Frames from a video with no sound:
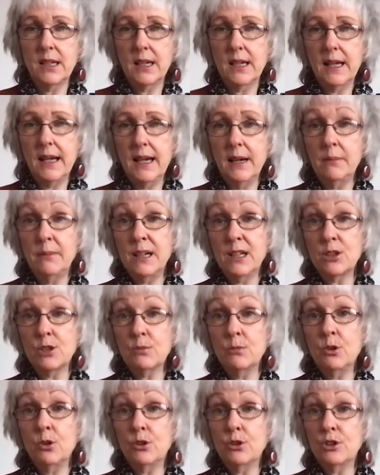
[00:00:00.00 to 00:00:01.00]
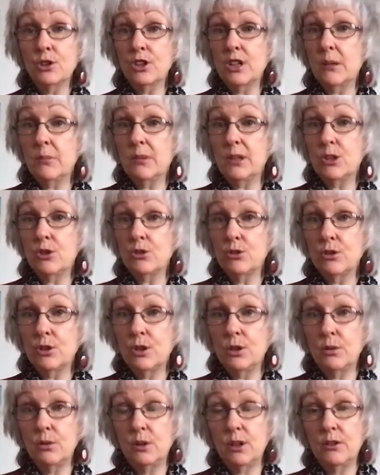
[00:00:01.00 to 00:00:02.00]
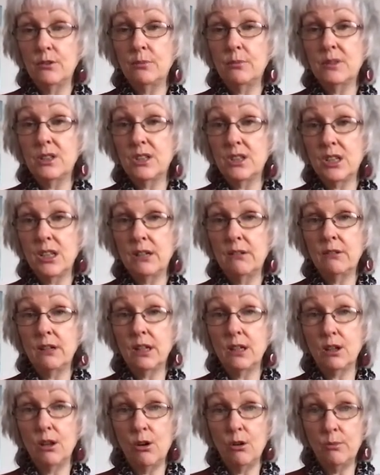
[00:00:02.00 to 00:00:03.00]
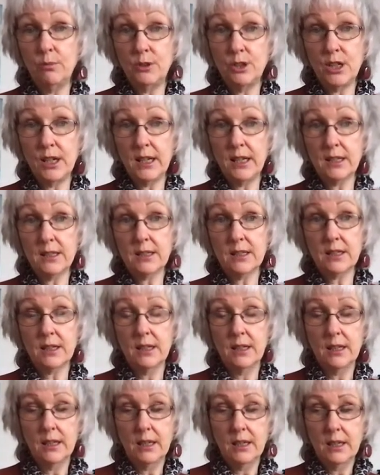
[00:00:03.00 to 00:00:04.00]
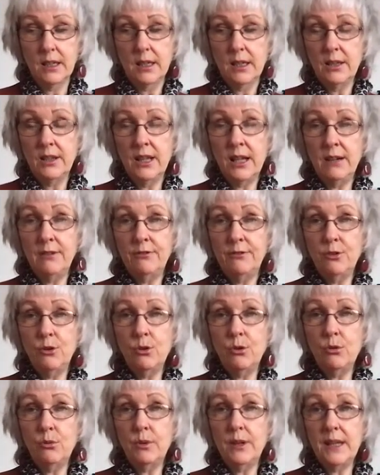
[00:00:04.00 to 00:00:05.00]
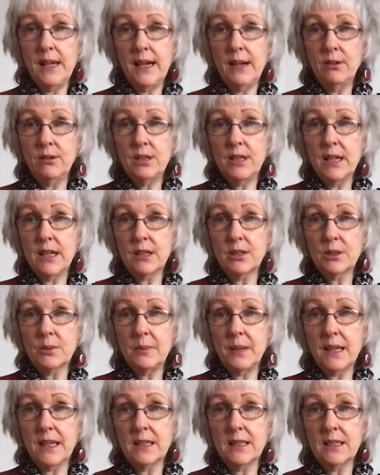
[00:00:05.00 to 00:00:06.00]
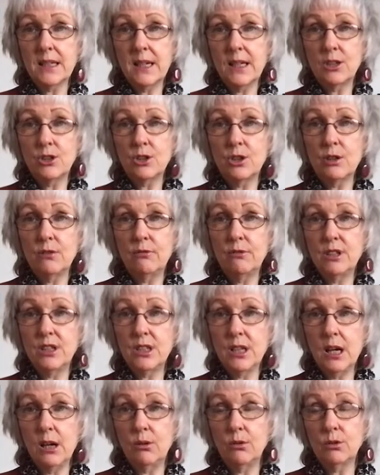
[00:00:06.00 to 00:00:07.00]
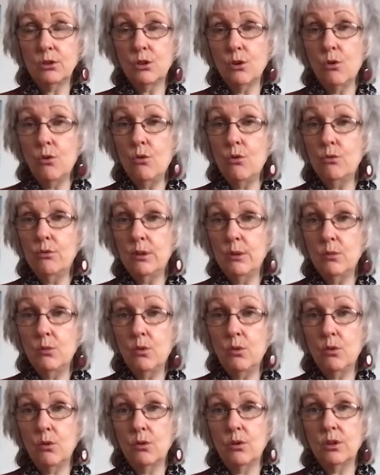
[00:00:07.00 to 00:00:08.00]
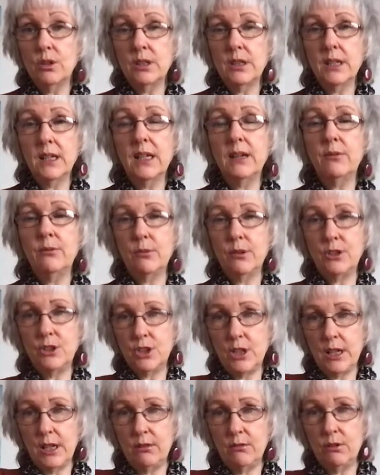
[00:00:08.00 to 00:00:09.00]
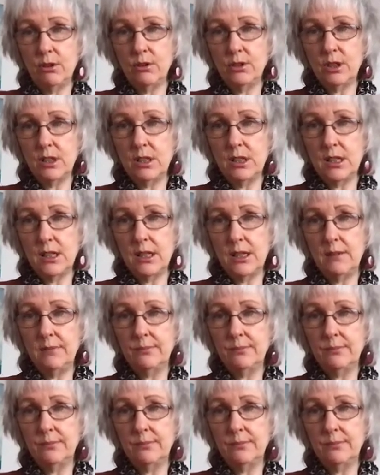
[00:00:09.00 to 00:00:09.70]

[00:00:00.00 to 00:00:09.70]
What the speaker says: how much more should it be true of material objects? Therefore, without expectation of result or reward, to give with generosity.